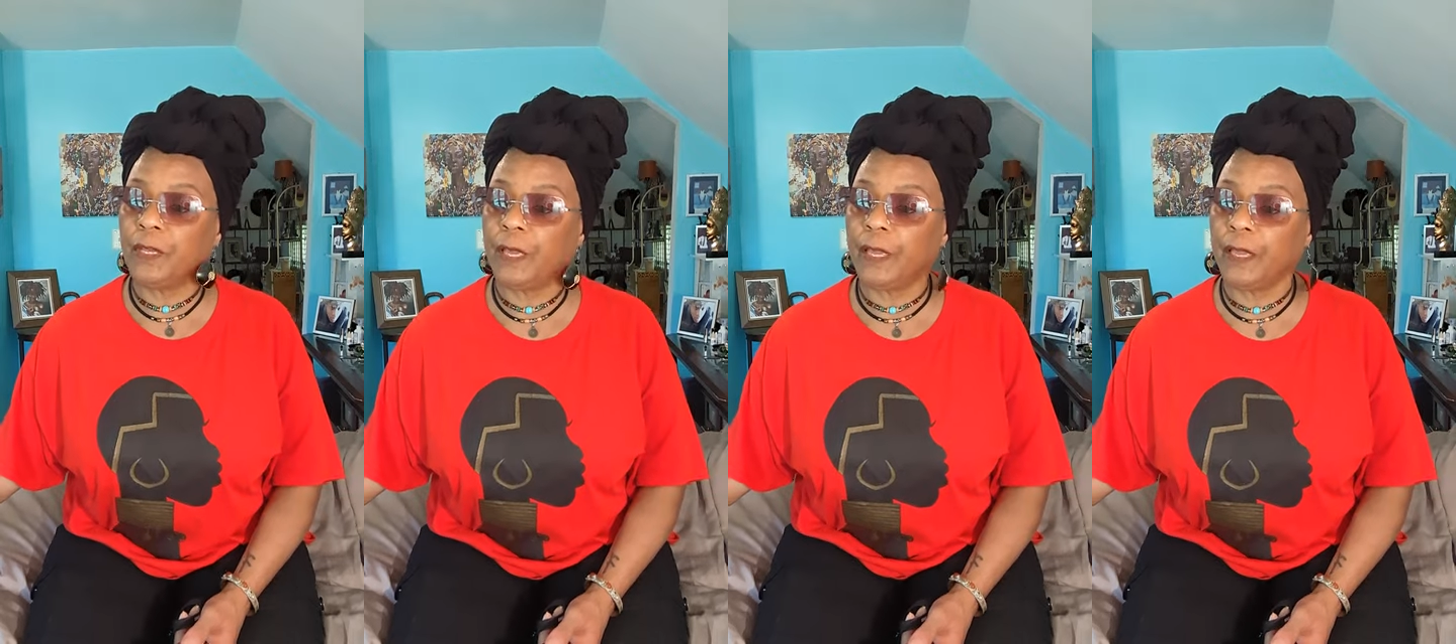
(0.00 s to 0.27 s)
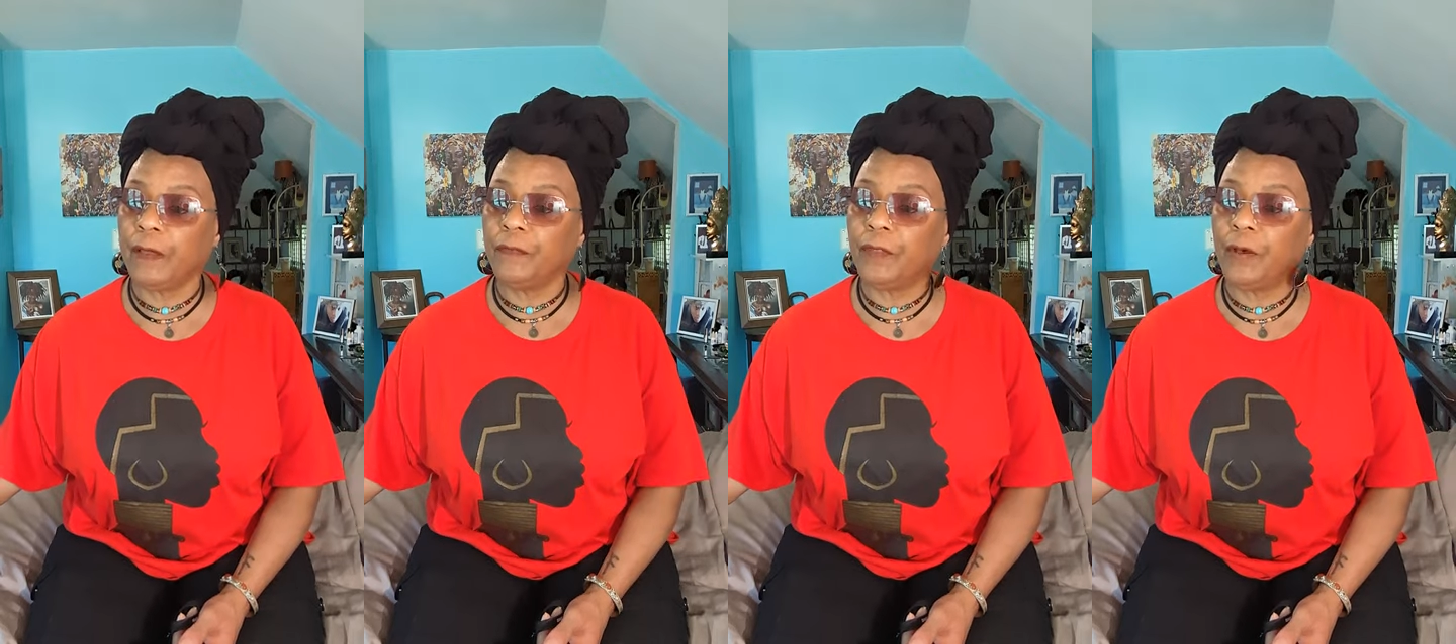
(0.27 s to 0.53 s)

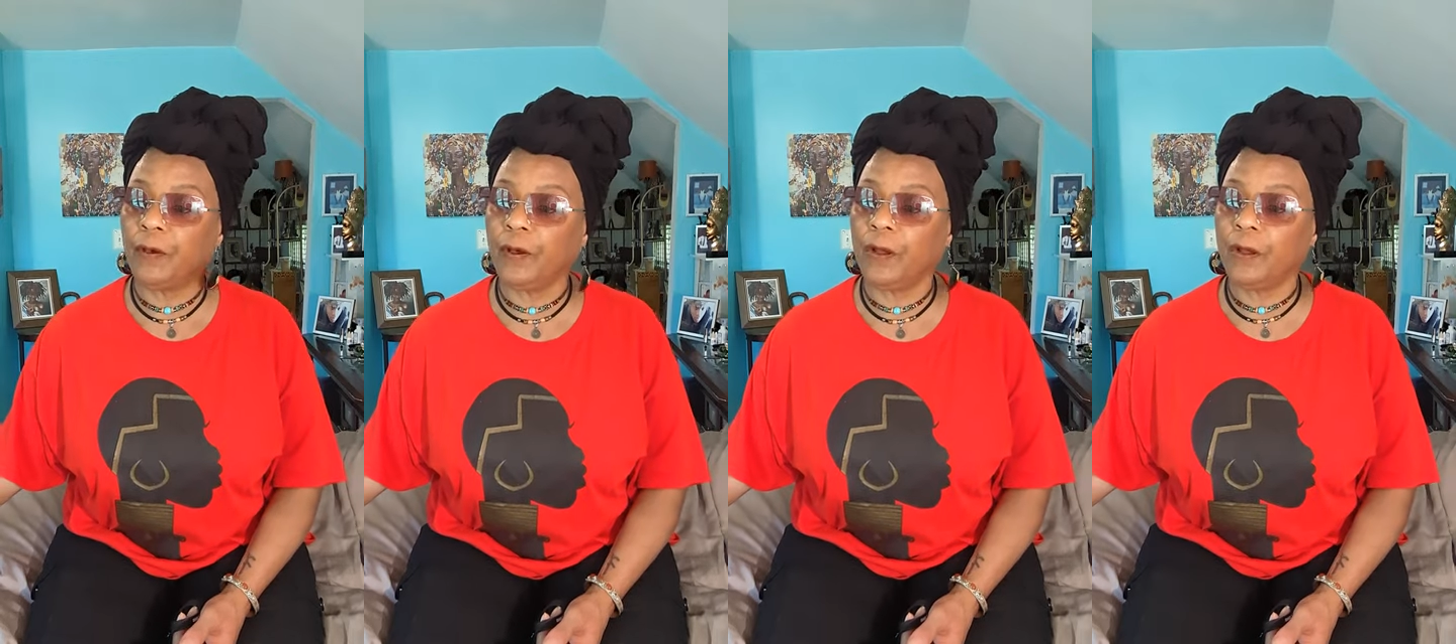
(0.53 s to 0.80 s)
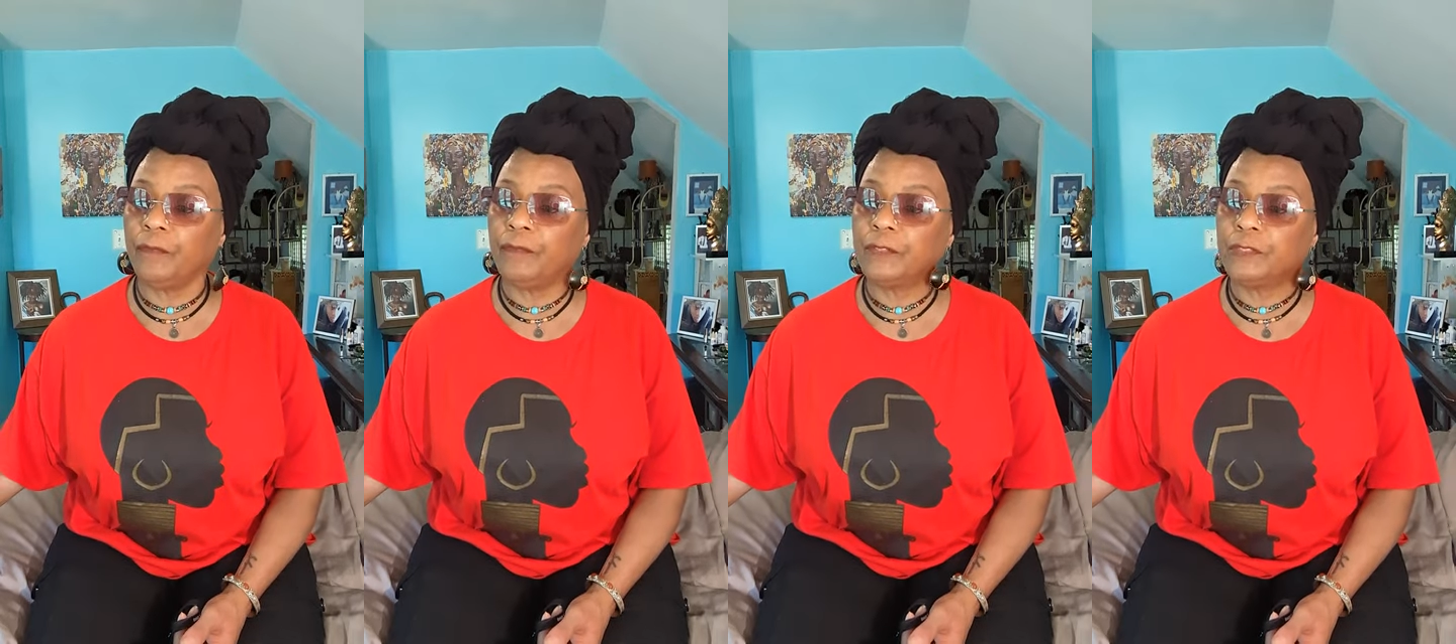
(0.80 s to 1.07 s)
have the
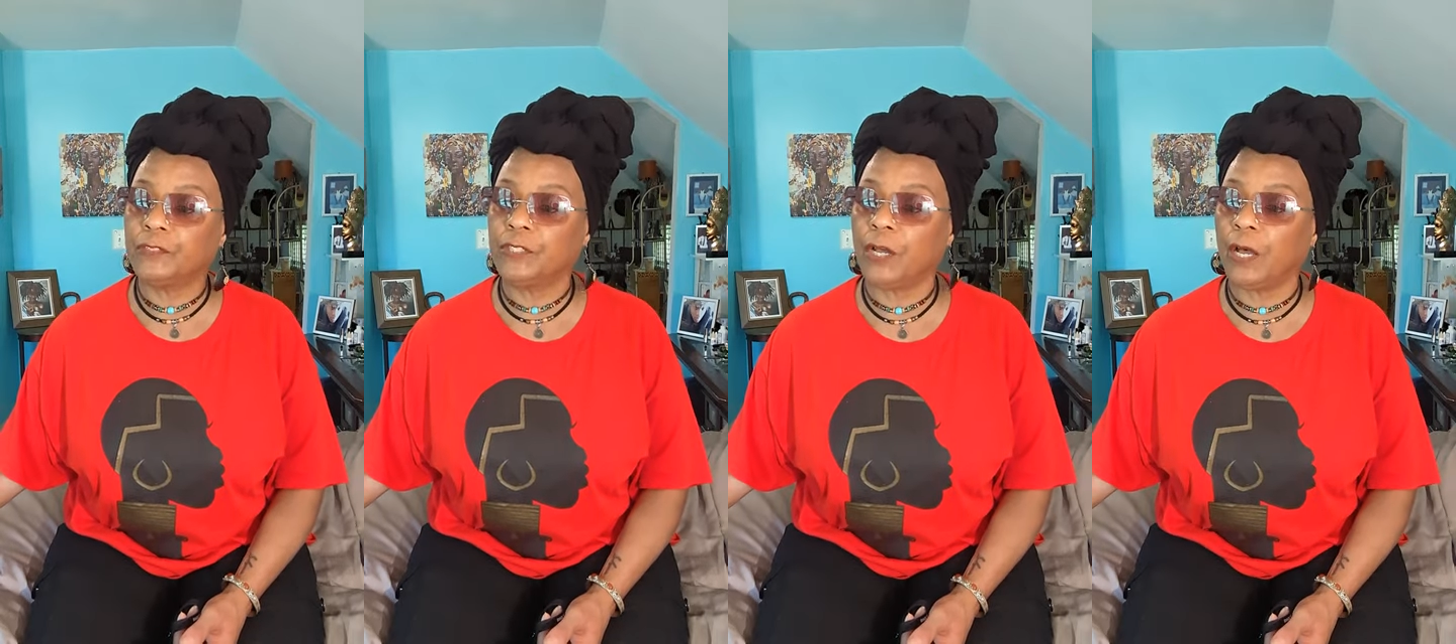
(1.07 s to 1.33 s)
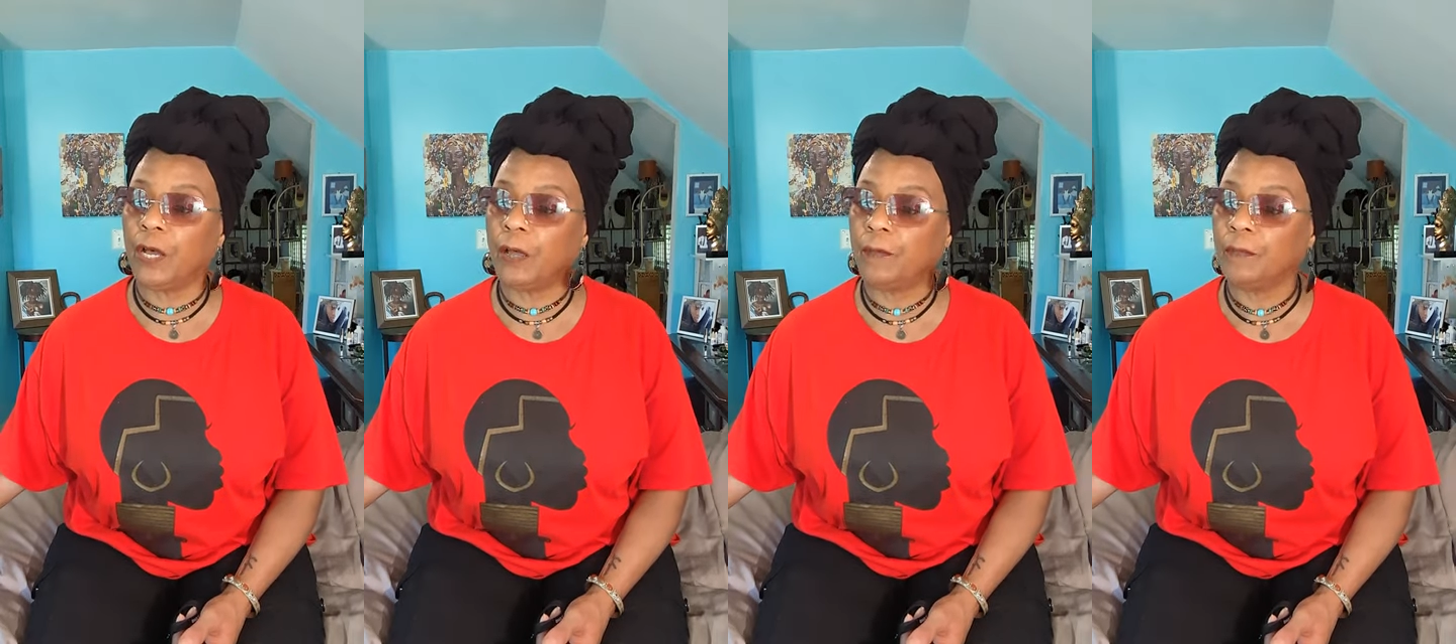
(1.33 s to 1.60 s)
harvest
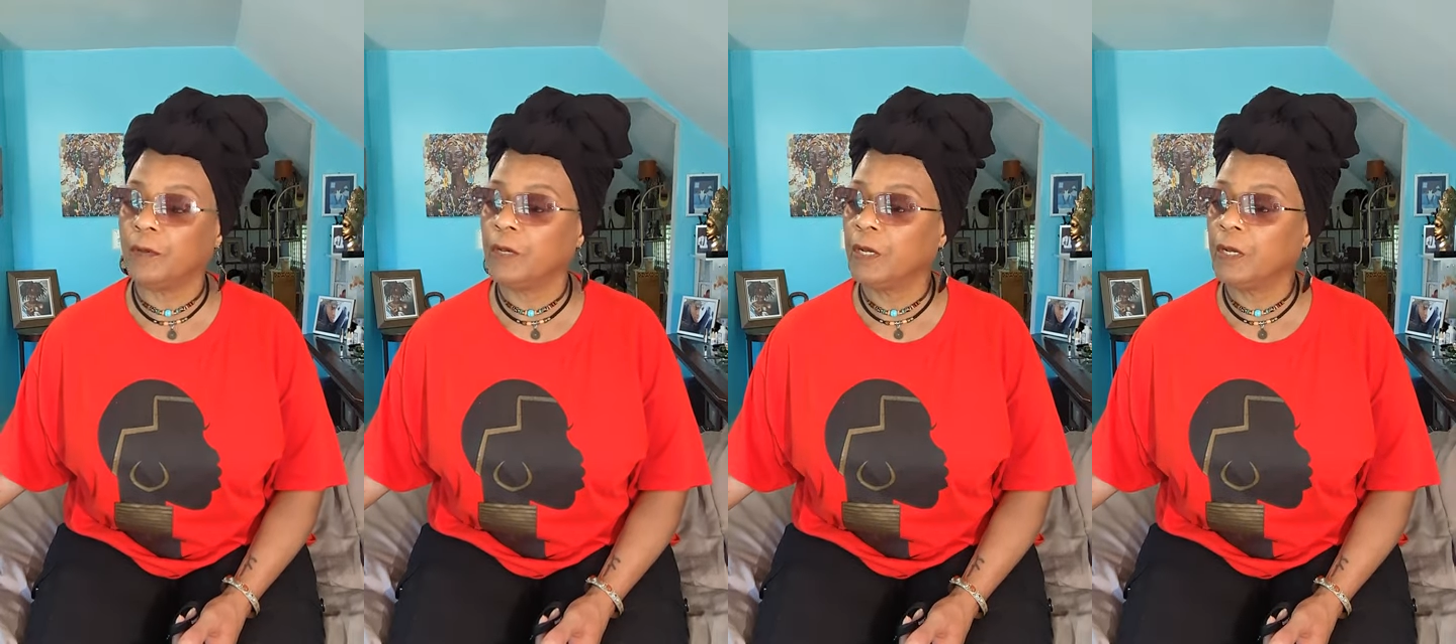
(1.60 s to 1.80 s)
job.